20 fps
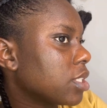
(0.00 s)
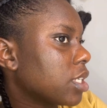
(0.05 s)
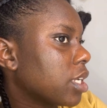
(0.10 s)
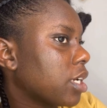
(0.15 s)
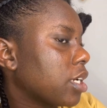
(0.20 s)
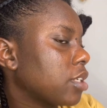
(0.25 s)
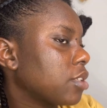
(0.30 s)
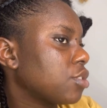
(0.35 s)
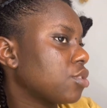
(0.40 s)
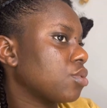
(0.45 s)

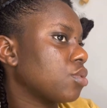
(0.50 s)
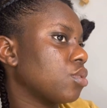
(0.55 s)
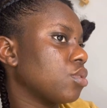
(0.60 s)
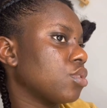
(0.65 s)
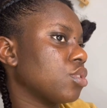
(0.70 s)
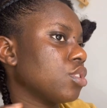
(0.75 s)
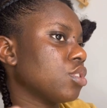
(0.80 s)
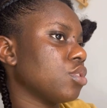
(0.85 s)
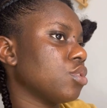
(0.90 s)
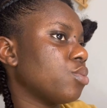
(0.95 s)
and you
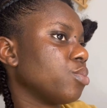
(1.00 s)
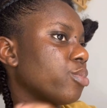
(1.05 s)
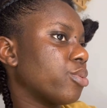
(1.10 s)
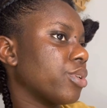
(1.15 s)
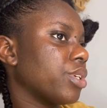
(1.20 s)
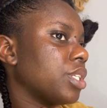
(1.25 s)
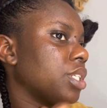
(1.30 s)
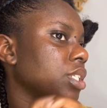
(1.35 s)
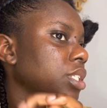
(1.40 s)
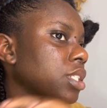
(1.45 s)
continue
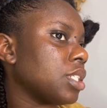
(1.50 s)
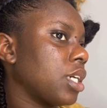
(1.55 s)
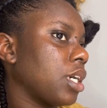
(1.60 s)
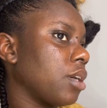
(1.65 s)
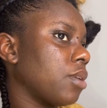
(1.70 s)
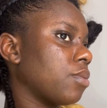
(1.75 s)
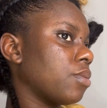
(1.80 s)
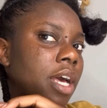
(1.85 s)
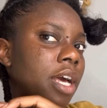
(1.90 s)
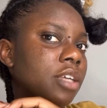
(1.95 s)
braiding
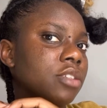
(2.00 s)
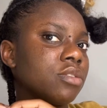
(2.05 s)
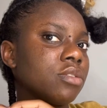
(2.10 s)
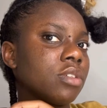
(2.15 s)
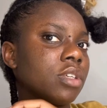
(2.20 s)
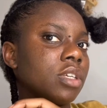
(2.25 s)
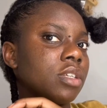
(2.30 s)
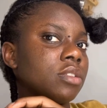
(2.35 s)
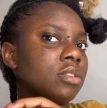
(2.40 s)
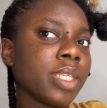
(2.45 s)
down, as you
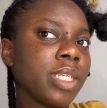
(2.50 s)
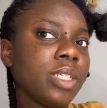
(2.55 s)
can see.